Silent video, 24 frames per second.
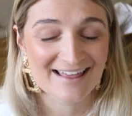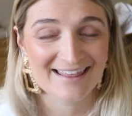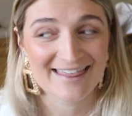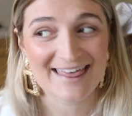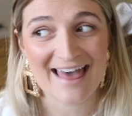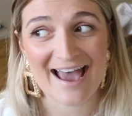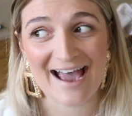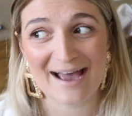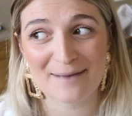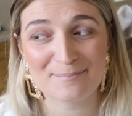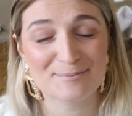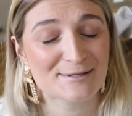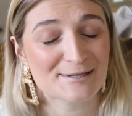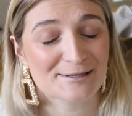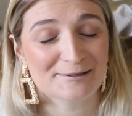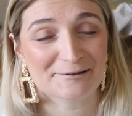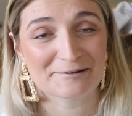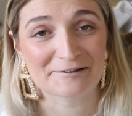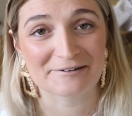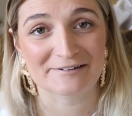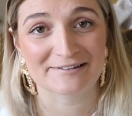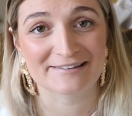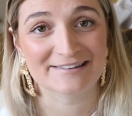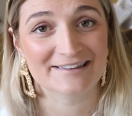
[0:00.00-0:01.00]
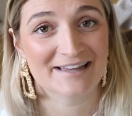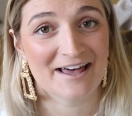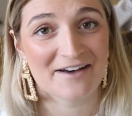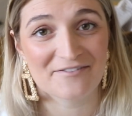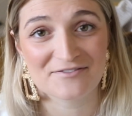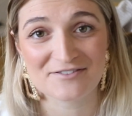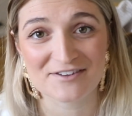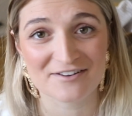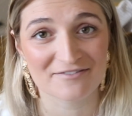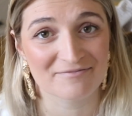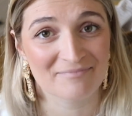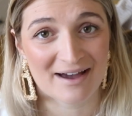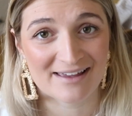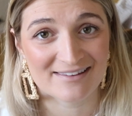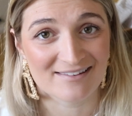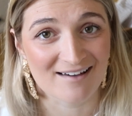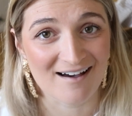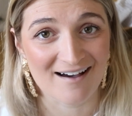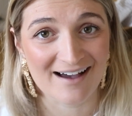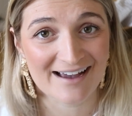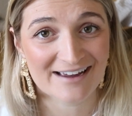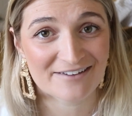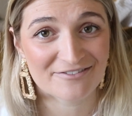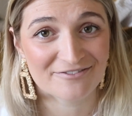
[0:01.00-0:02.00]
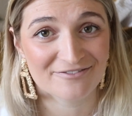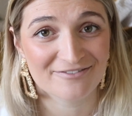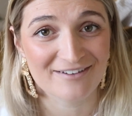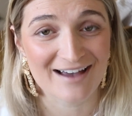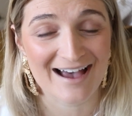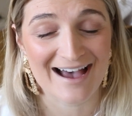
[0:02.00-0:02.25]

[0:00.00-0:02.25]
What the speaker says: the absolute loves of my life.